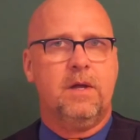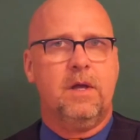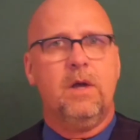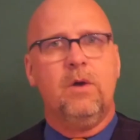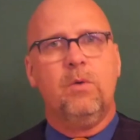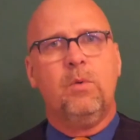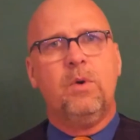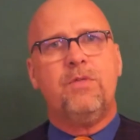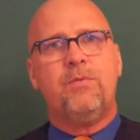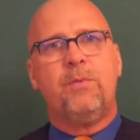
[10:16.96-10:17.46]

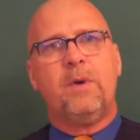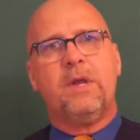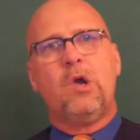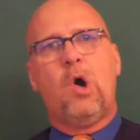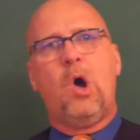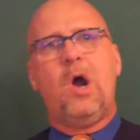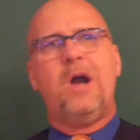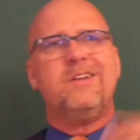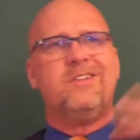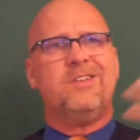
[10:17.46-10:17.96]
With
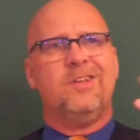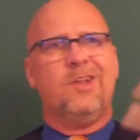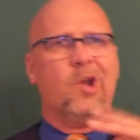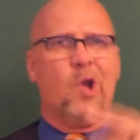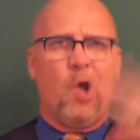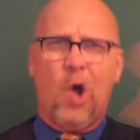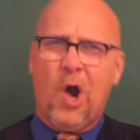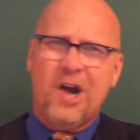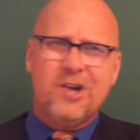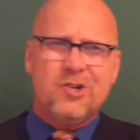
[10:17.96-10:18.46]
regard to
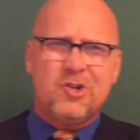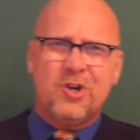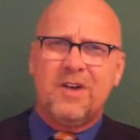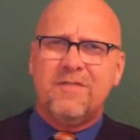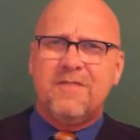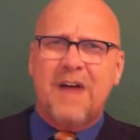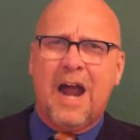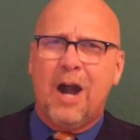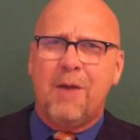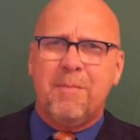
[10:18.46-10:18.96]
larger
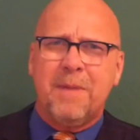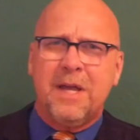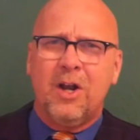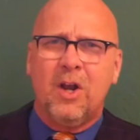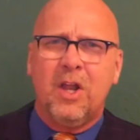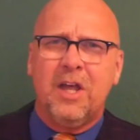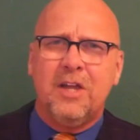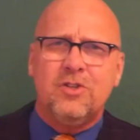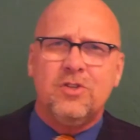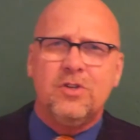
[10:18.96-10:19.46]

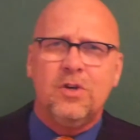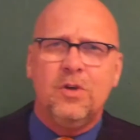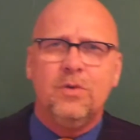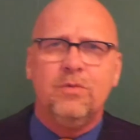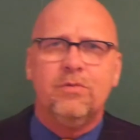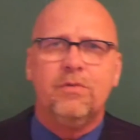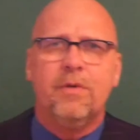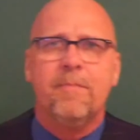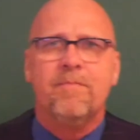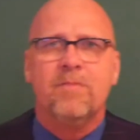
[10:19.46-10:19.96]
environmental
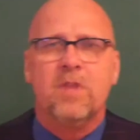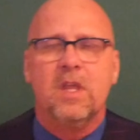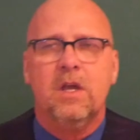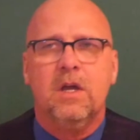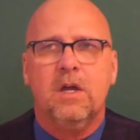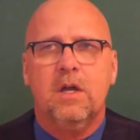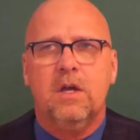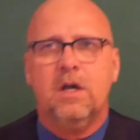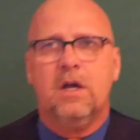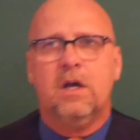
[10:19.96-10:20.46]
issues,
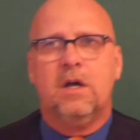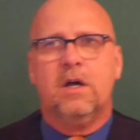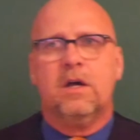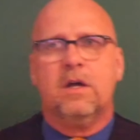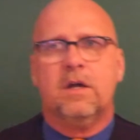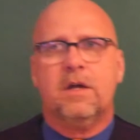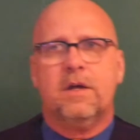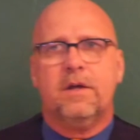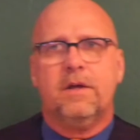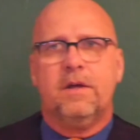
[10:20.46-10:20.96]

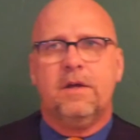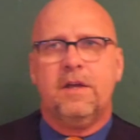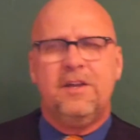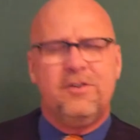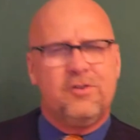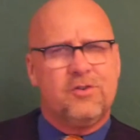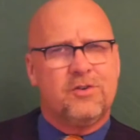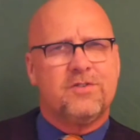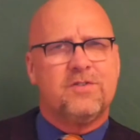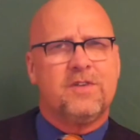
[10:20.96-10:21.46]

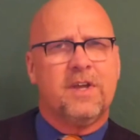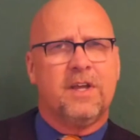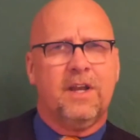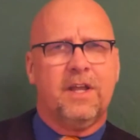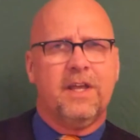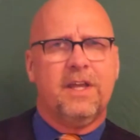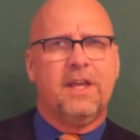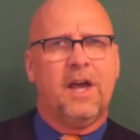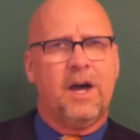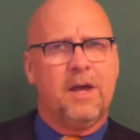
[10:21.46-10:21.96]

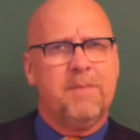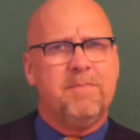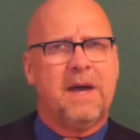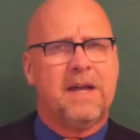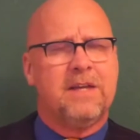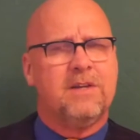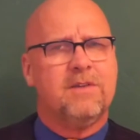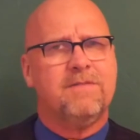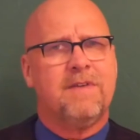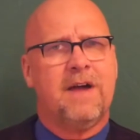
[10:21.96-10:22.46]
interestingly, gun
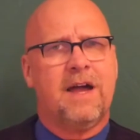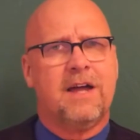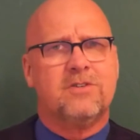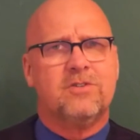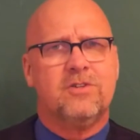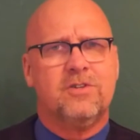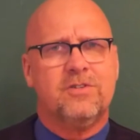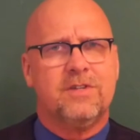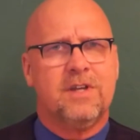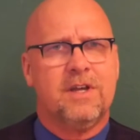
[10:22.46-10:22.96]

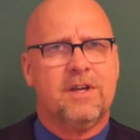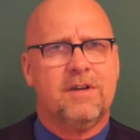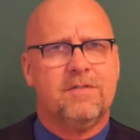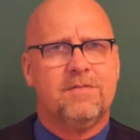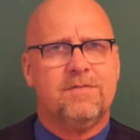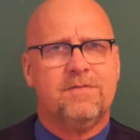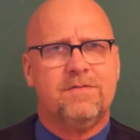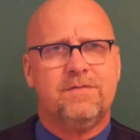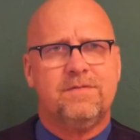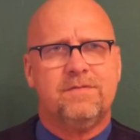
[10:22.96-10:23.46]
manufacturers
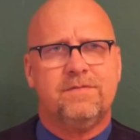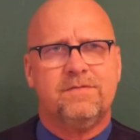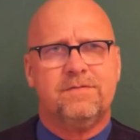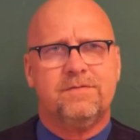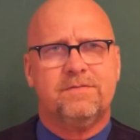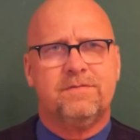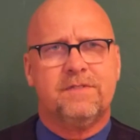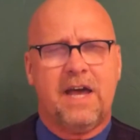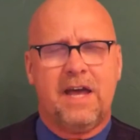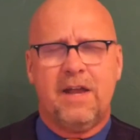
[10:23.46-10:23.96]
have
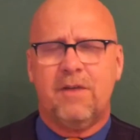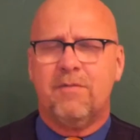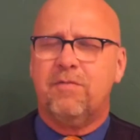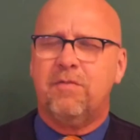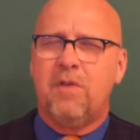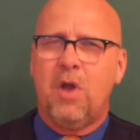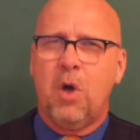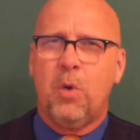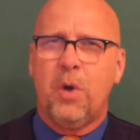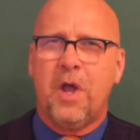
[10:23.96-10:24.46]
kind of
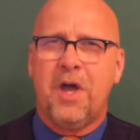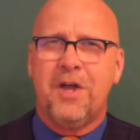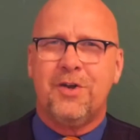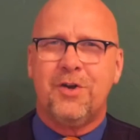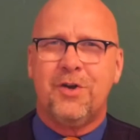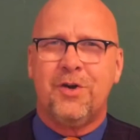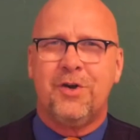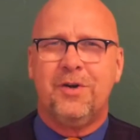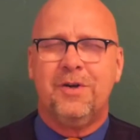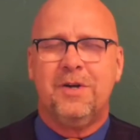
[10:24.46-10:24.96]
flown
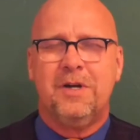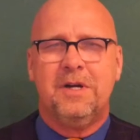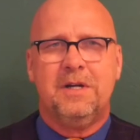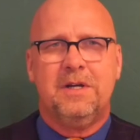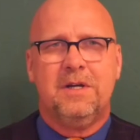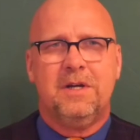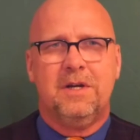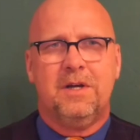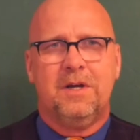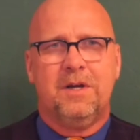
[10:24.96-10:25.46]
under
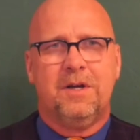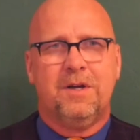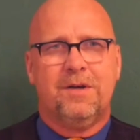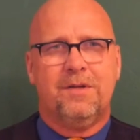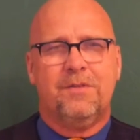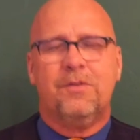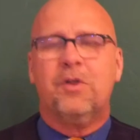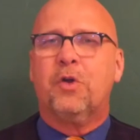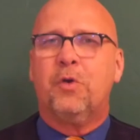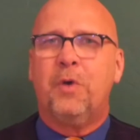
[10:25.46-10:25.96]

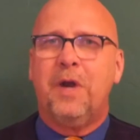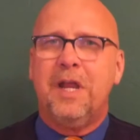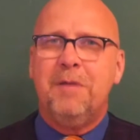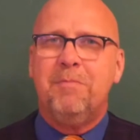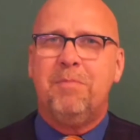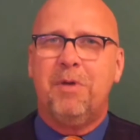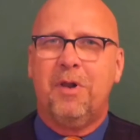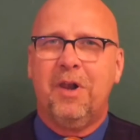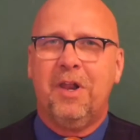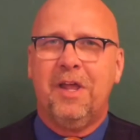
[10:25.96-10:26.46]
the
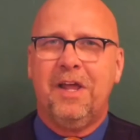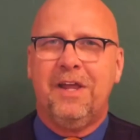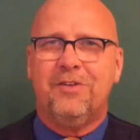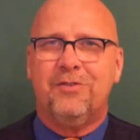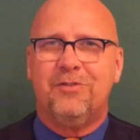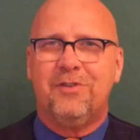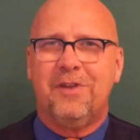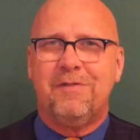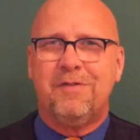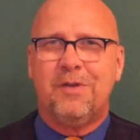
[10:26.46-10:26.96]
green
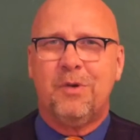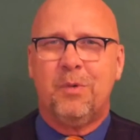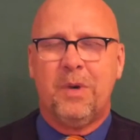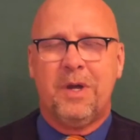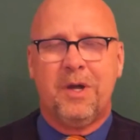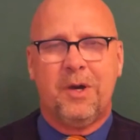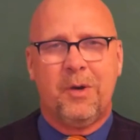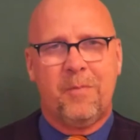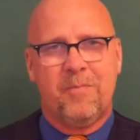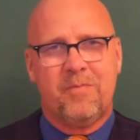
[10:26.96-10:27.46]
police, if you
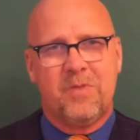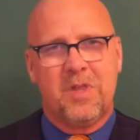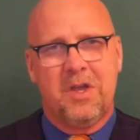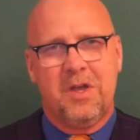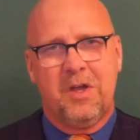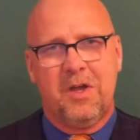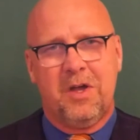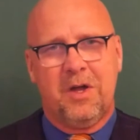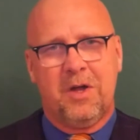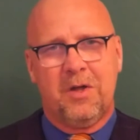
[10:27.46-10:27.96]
will,
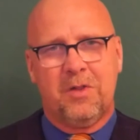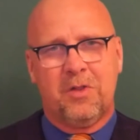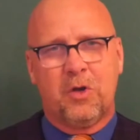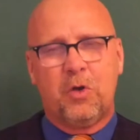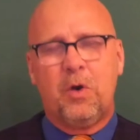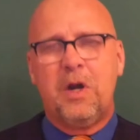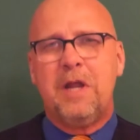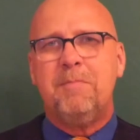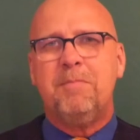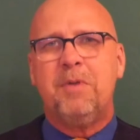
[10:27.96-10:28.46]
the
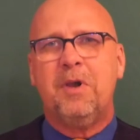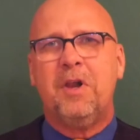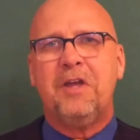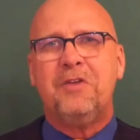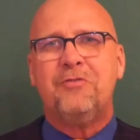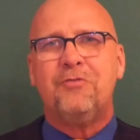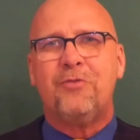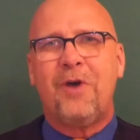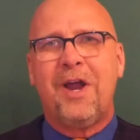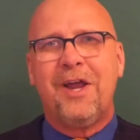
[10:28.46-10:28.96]
green
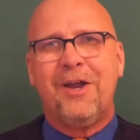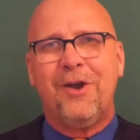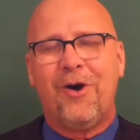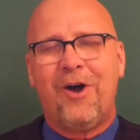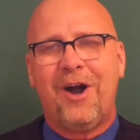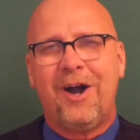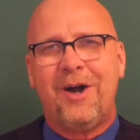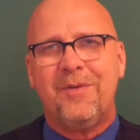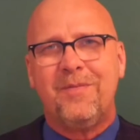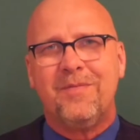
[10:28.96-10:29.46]
police
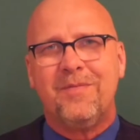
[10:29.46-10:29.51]
radar.